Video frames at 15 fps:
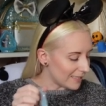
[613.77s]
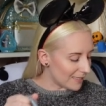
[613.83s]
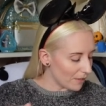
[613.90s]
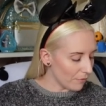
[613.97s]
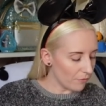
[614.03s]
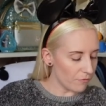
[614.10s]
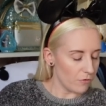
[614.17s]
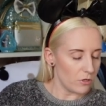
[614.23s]

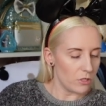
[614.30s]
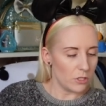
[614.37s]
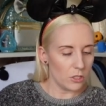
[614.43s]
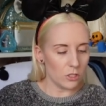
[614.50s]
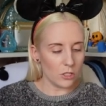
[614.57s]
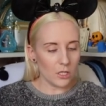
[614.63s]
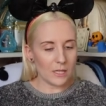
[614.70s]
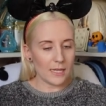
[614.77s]
different
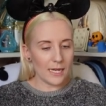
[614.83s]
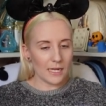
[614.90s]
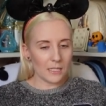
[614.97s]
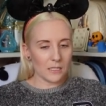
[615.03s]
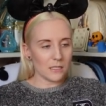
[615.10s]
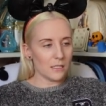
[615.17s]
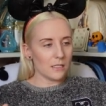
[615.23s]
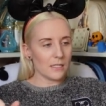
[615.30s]
to this
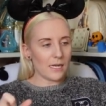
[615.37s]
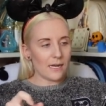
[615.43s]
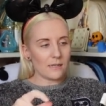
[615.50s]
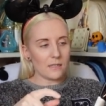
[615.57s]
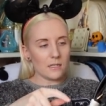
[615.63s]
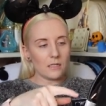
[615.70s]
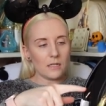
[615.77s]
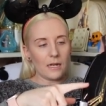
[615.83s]

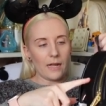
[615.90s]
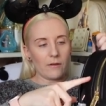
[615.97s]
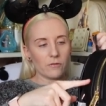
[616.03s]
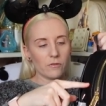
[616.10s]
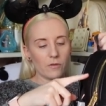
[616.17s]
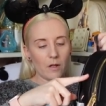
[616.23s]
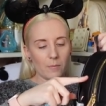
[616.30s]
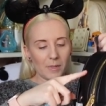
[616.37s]
standard
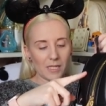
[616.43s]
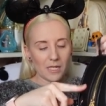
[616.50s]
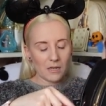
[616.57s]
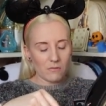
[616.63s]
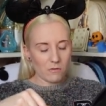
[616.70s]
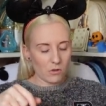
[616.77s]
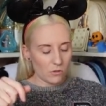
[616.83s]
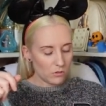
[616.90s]
Loungefly
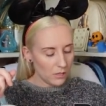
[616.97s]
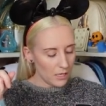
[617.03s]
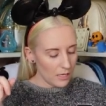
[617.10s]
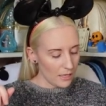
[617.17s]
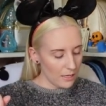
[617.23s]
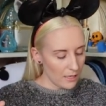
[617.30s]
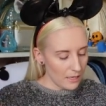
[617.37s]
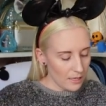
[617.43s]
material.
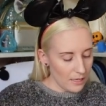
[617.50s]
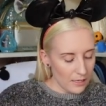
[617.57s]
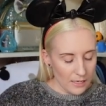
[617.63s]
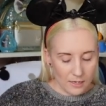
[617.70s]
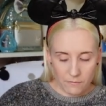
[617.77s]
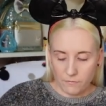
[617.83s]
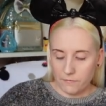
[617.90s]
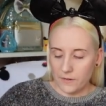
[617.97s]

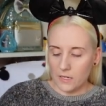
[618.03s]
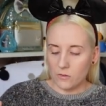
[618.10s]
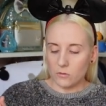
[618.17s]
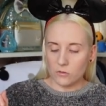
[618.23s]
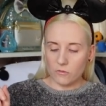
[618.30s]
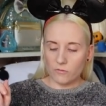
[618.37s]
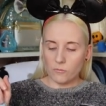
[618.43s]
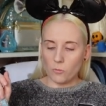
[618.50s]
It
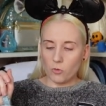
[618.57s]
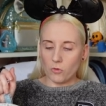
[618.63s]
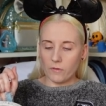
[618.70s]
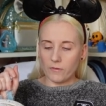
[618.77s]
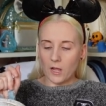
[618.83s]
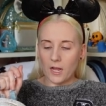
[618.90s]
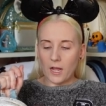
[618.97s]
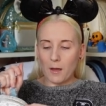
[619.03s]
feels of more
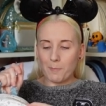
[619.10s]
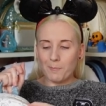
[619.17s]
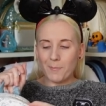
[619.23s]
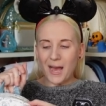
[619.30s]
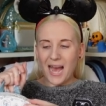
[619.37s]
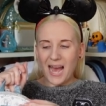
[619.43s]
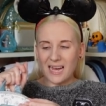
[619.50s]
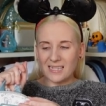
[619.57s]
of like a
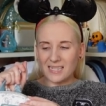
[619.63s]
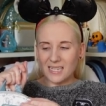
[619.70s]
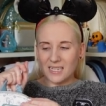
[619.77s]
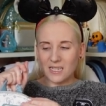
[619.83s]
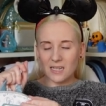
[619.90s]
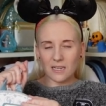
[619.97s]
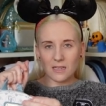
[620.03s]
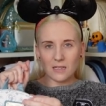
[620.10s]

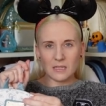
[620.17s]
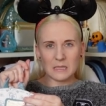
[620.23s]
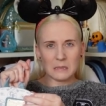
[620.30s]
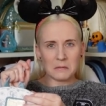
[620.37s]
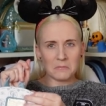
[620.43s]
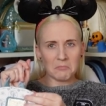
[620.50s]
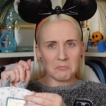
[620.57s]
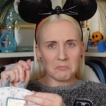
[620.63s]
padded
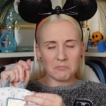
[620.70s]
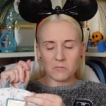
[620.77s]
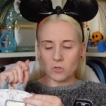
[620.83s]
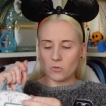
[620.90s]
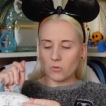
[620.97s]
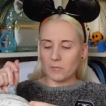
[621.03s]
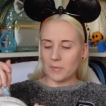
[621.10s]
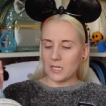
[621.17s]

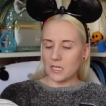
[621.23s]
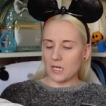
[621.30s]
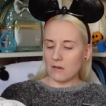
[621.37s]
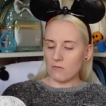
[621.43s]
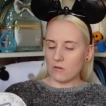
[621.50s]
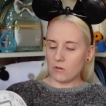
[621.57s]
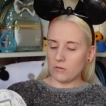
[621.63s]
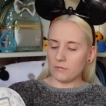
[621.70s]
sort of
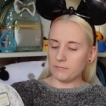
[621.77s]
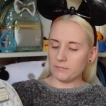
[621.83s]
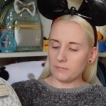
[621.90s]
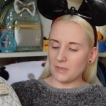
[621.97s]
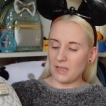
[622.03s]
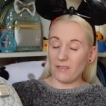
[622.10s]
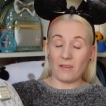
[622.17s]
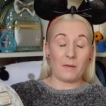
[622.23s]
material,
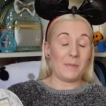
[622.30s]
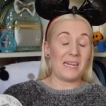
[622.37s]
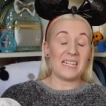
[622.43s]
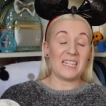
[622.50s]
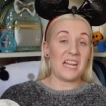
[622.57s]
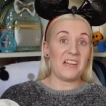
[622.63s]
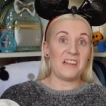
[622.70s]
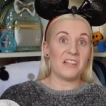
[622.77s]
if that
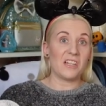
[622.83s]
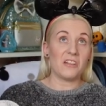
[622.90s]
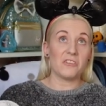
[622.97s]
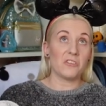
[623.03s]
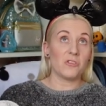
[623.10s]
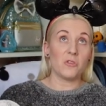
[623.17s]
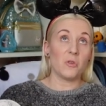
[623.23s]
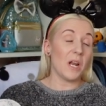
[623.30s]
makes any
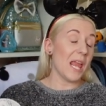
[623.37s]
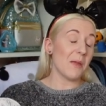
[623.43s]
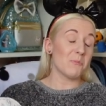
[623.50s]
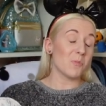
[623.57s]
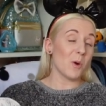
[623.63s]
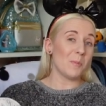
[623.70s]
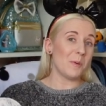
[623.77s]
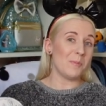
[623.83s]
sense at all. It
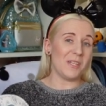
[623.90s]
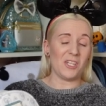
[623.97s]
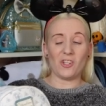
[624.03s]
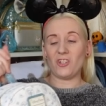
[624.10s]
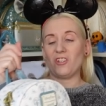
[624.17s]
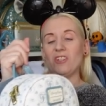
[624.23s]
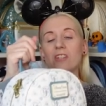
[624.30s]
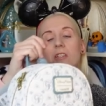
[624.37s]
probably
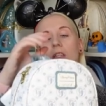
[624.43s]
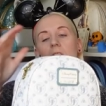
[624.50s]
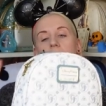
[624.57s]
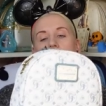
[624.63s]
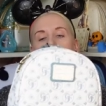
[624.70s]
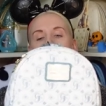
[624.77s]
doesn't.